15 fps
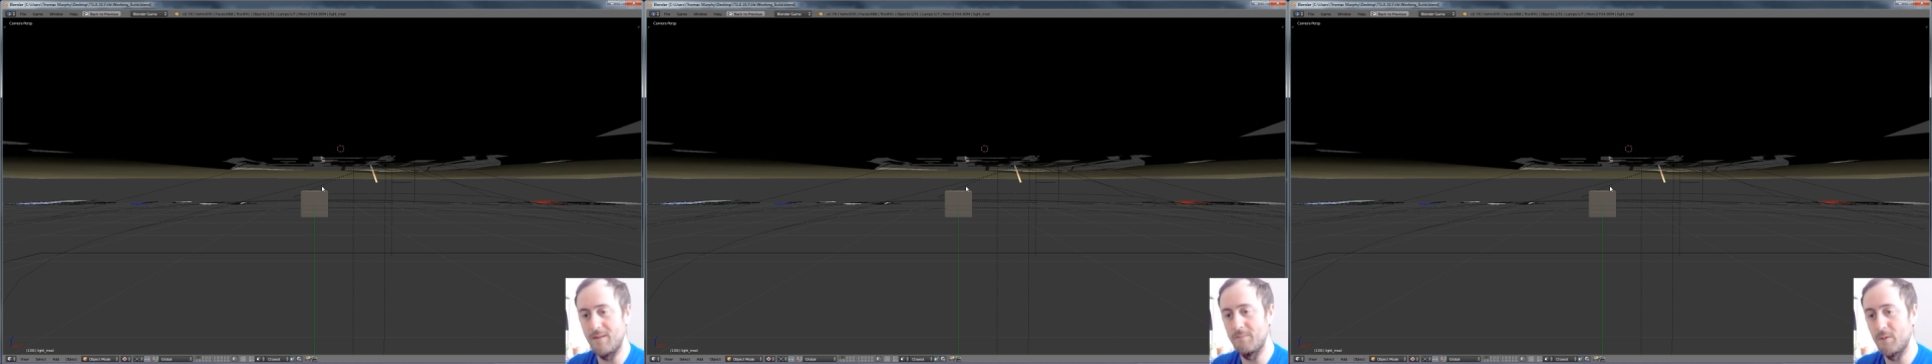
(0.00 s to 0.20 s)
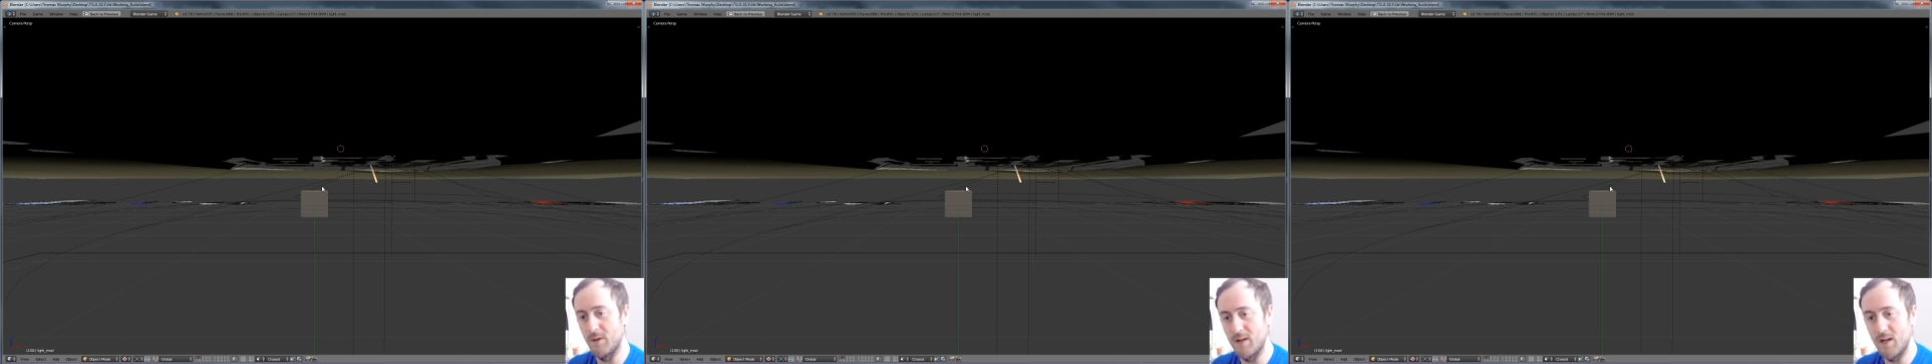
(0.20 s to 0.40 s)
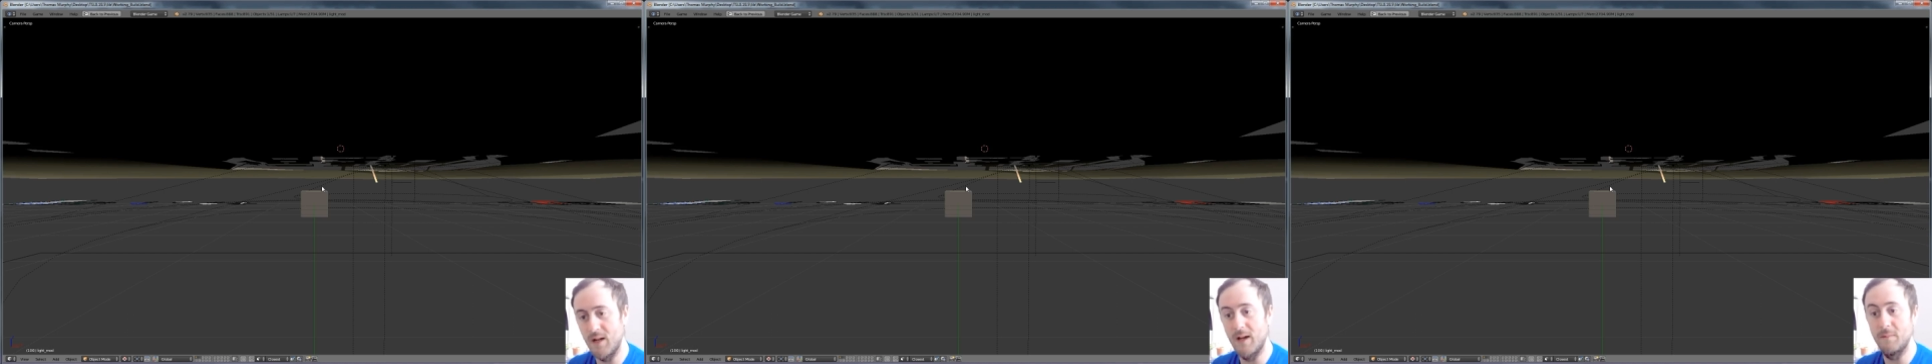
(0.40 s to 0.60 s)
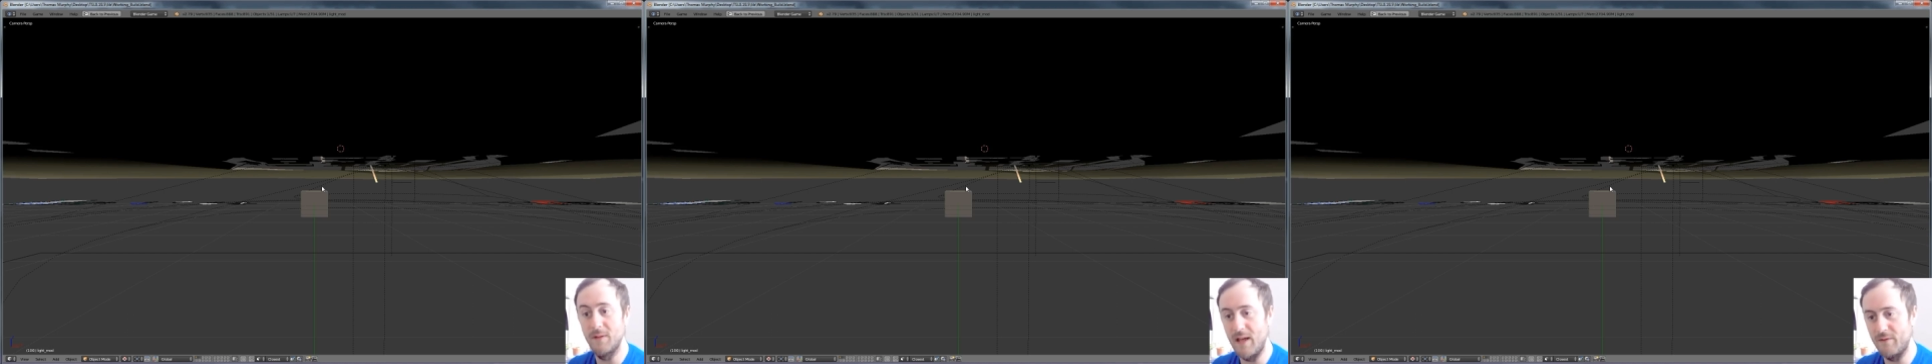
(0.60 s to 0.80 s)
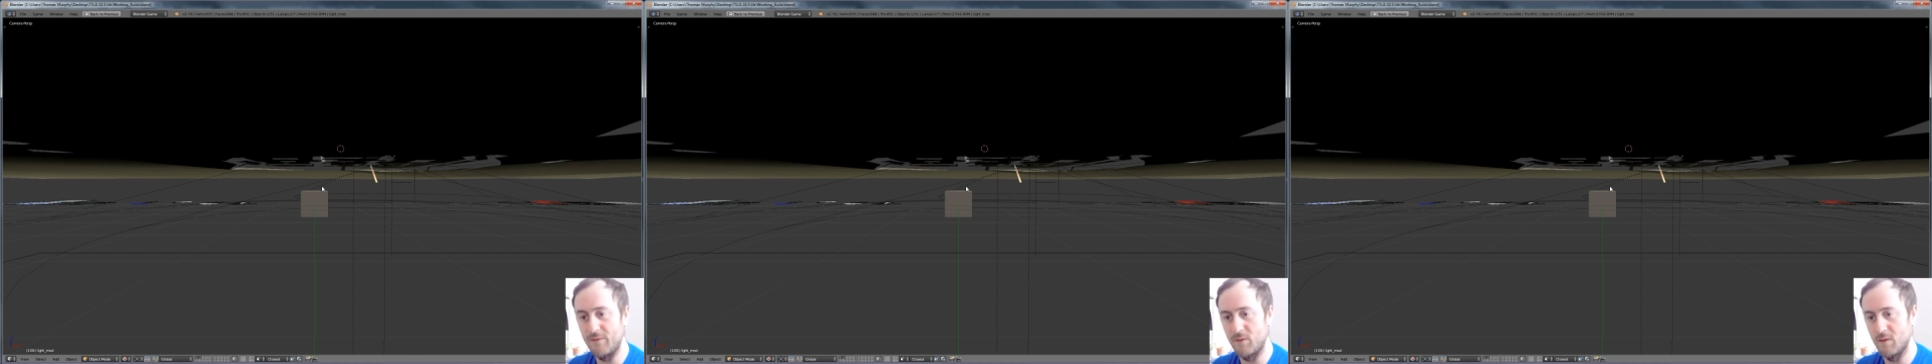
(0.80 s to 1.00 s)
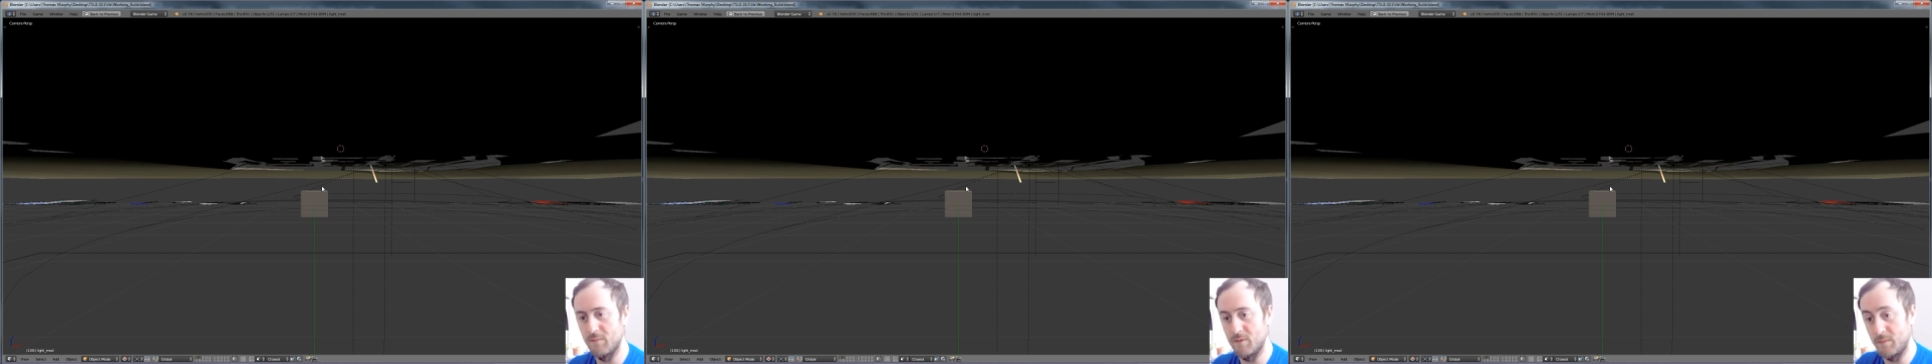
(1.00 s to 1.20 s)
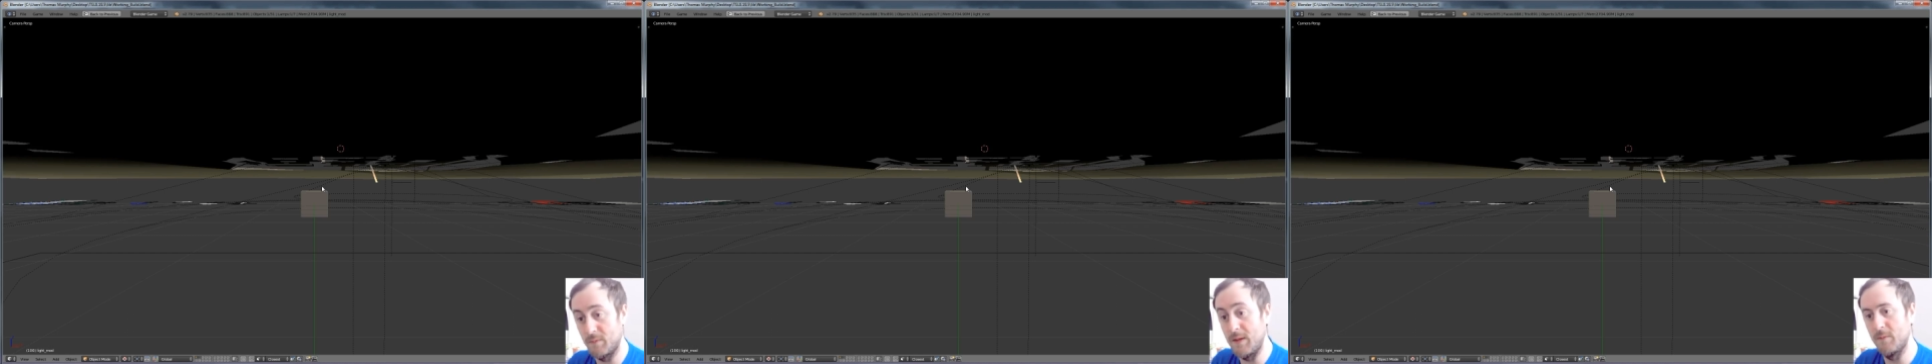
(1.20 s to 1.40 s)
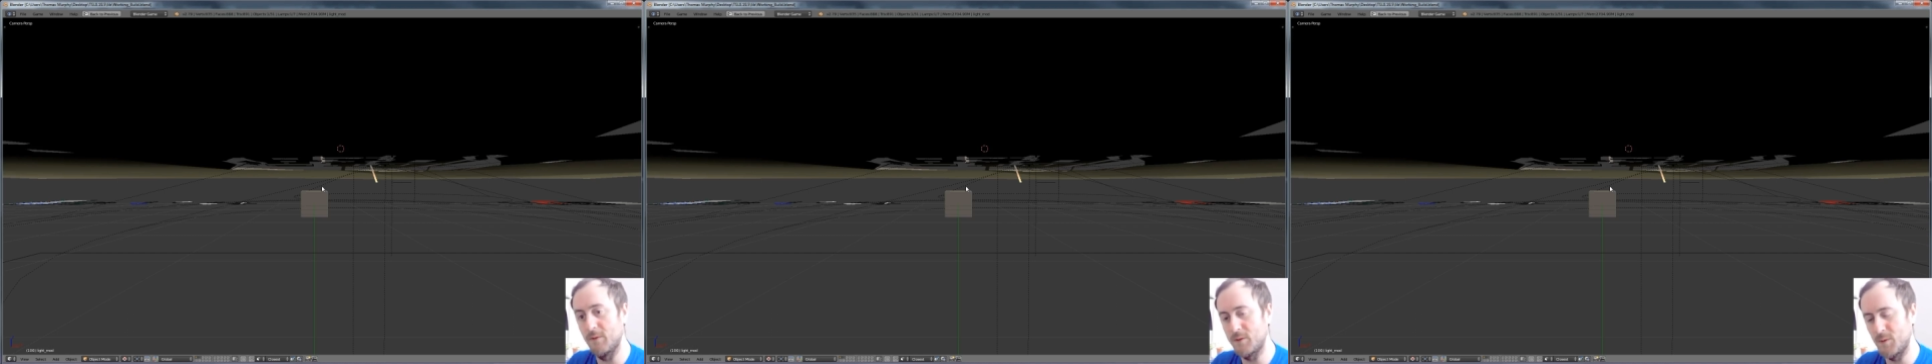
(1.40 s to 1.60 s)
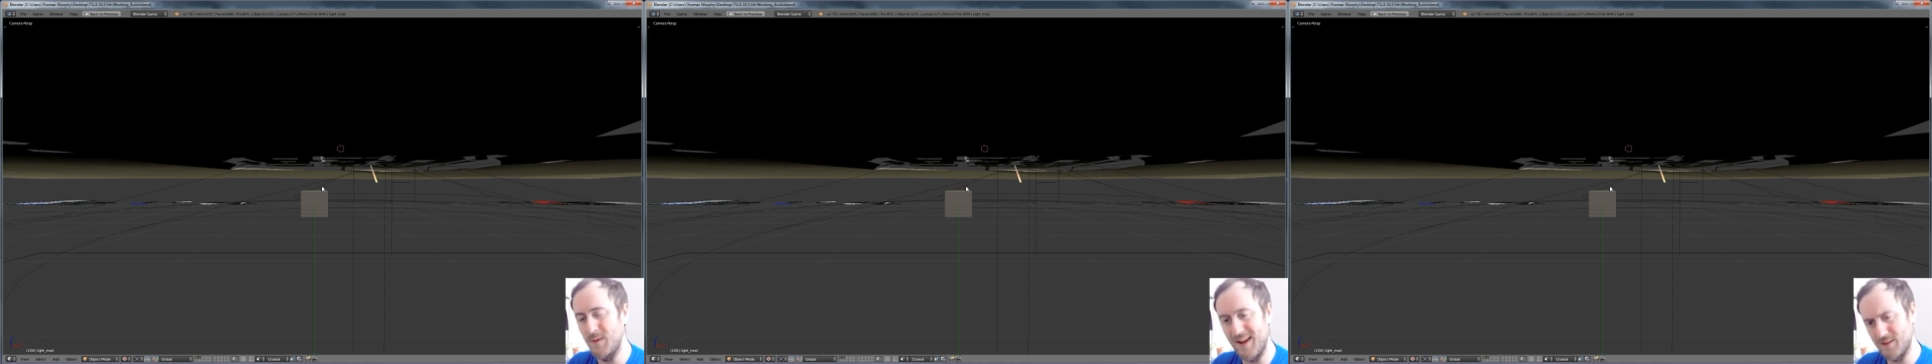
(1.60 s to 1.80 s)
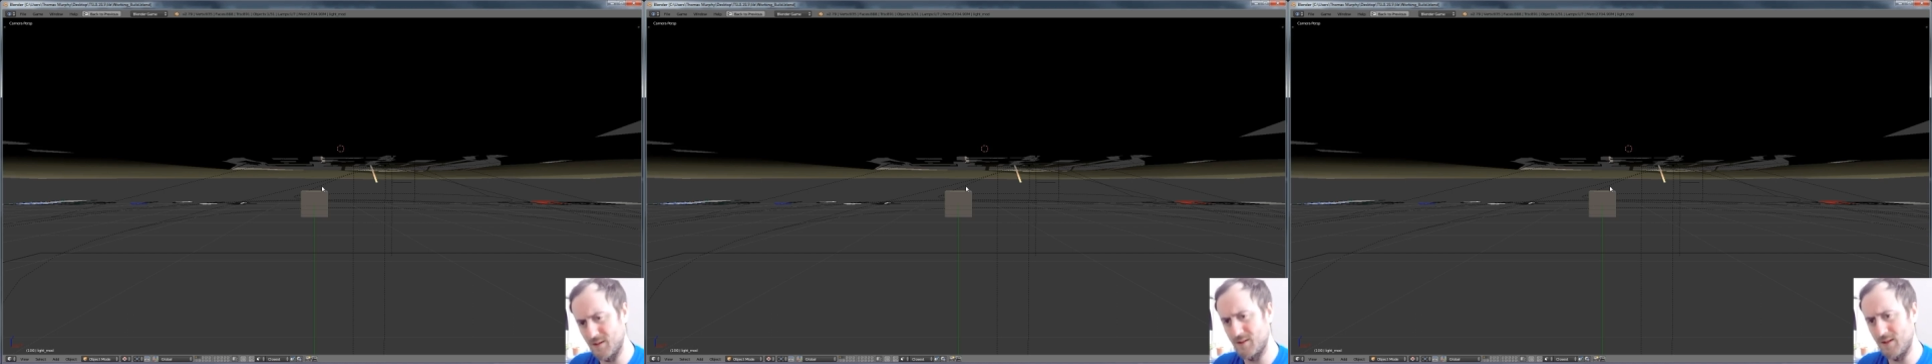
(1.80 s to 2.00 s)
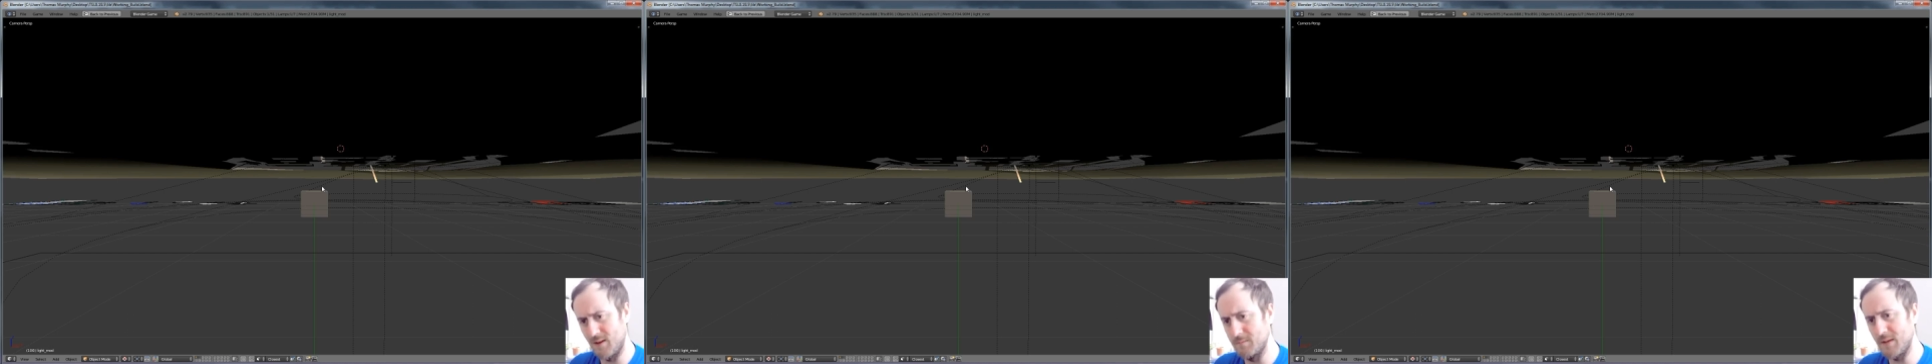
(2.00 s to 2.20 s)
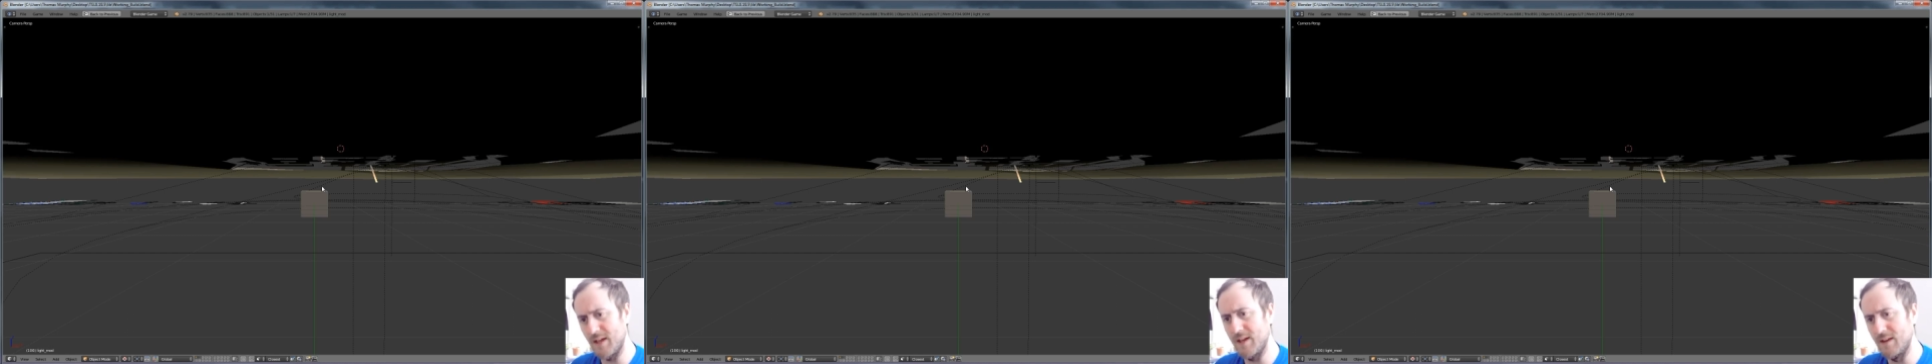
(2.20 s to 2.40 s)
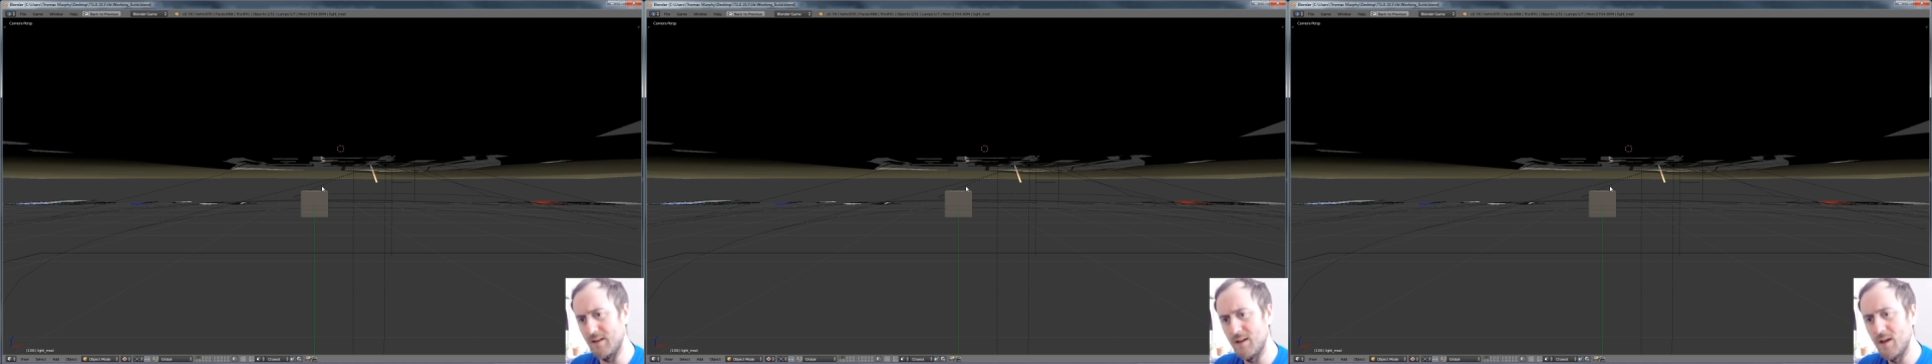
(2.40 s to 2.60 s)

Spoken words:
put it on a platform for people to access it and play it.